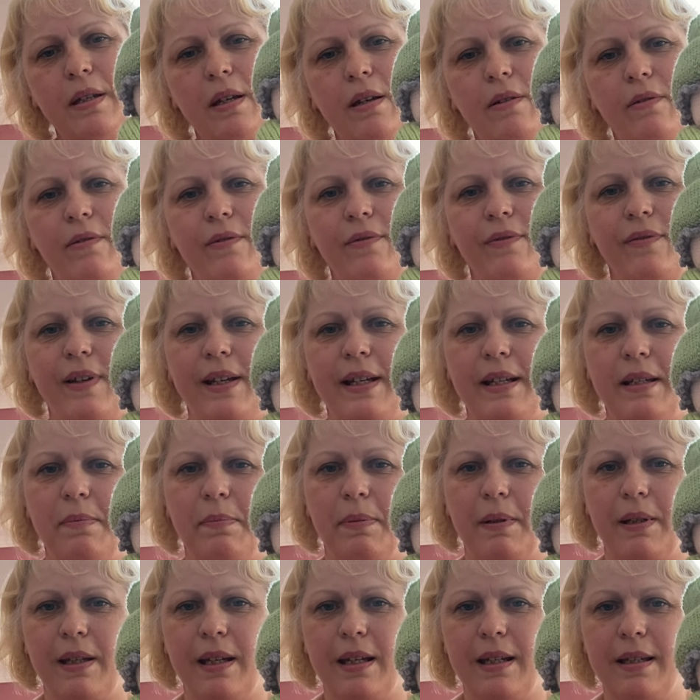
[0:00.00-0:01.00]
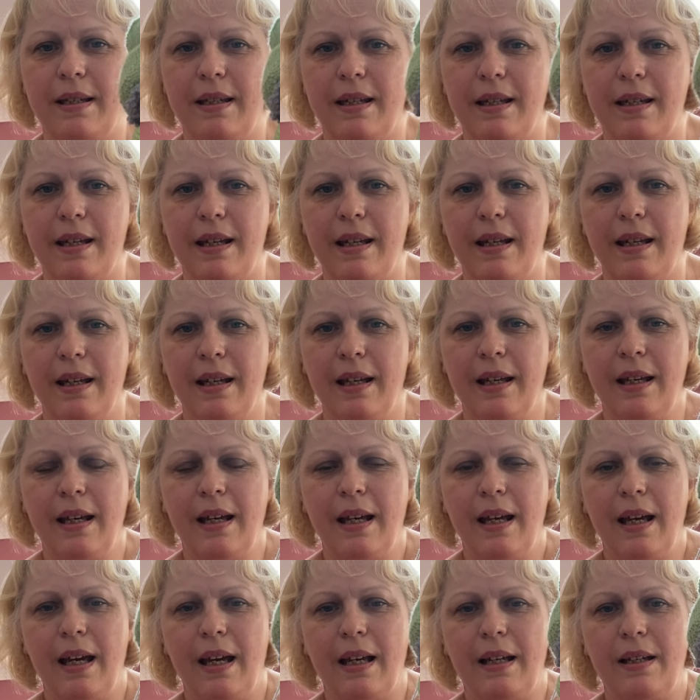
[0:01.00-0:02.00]
her on Facebook yesterday
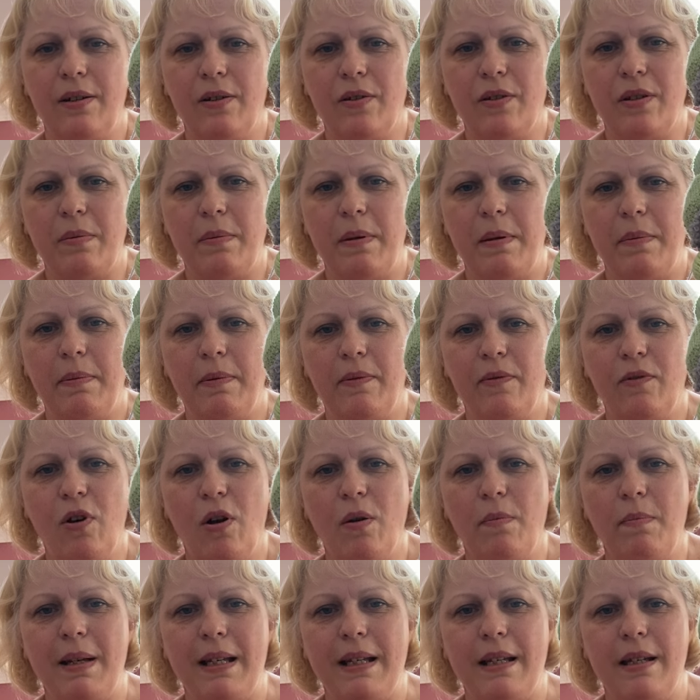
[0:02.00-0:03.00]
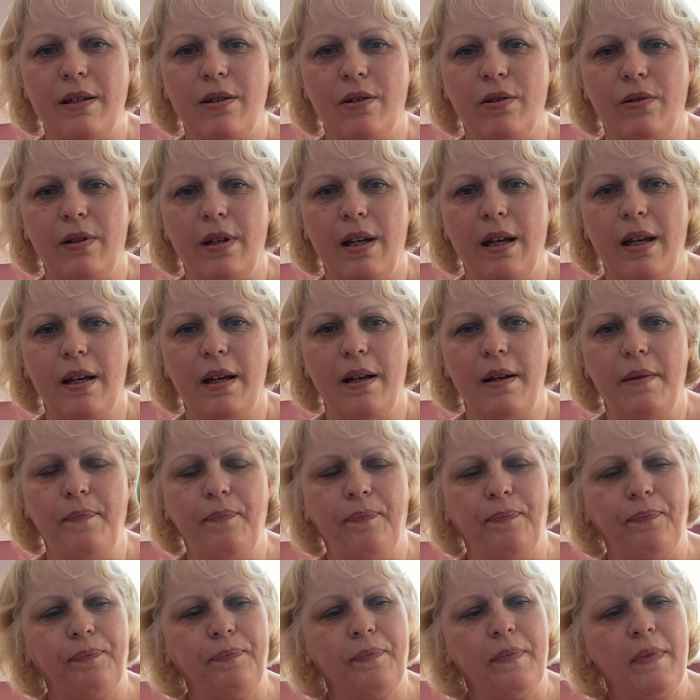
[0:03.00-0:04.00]
and lots of people have commented on her.
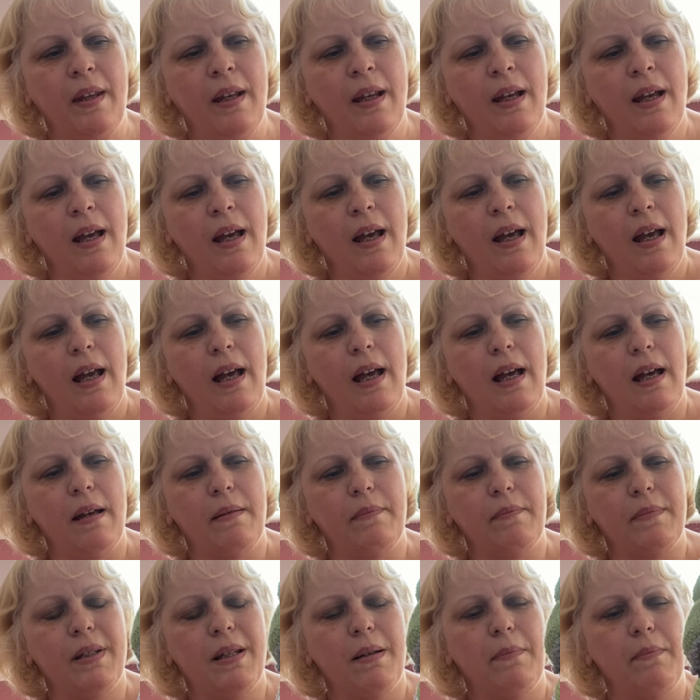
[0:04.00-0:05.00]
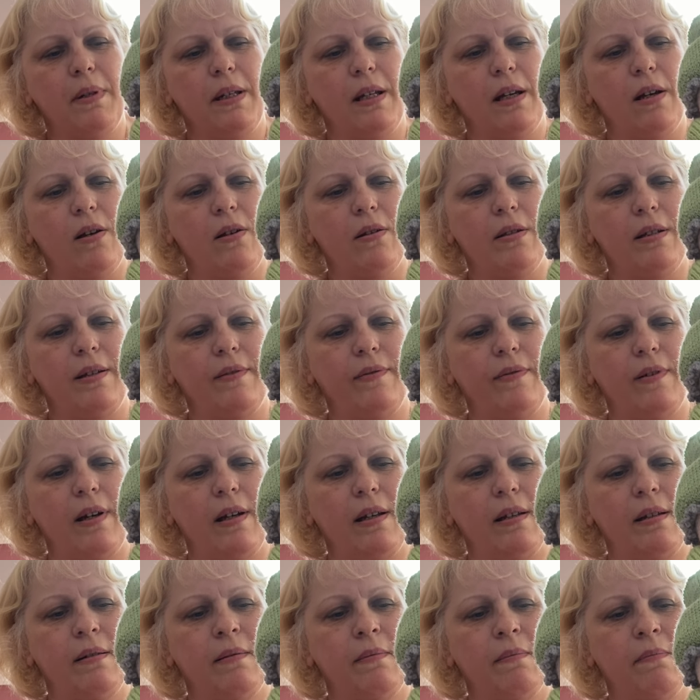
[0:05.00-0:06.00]
Somebody asked if
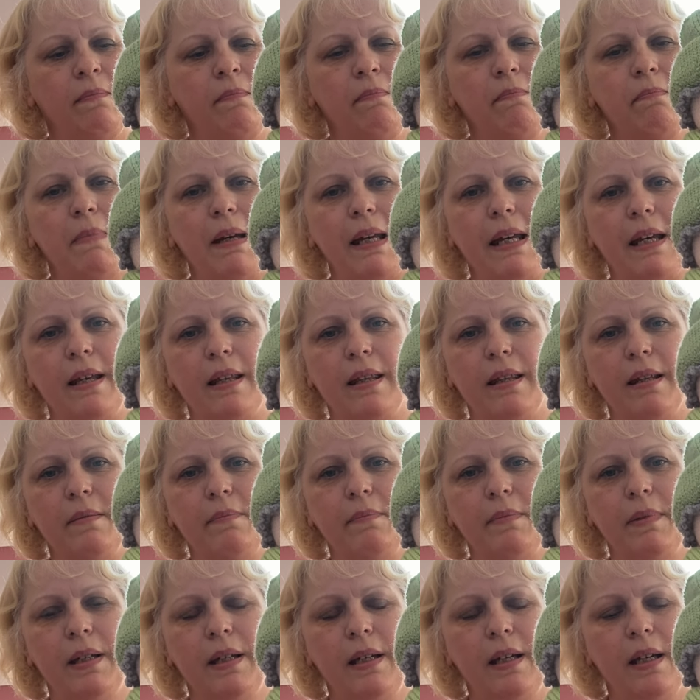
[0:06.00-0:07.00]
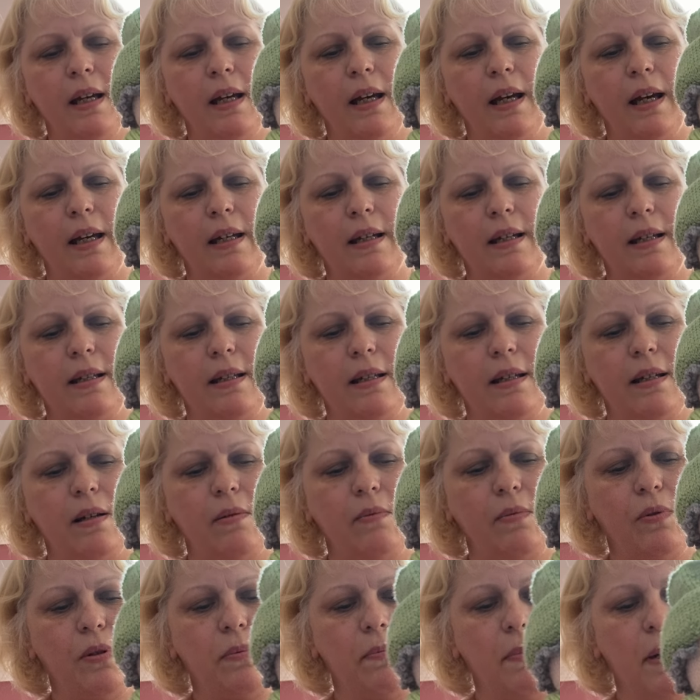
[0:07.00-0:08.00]
I make them, and I said I
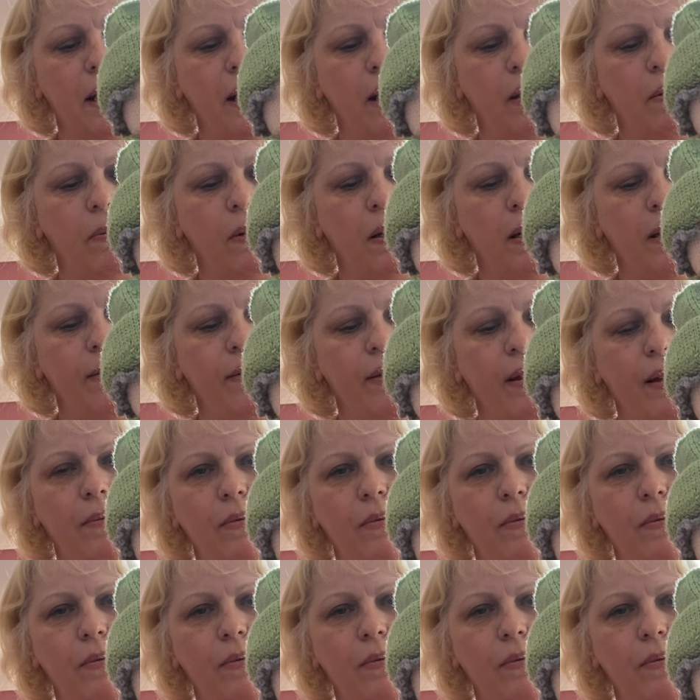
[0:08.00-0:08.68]
would make one if they